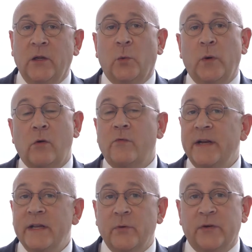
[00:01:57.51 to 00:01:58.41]
We're
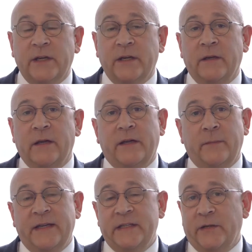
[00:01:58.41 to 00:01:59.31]
already booking an
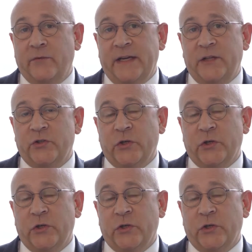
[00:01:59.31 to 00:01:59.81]
amazing range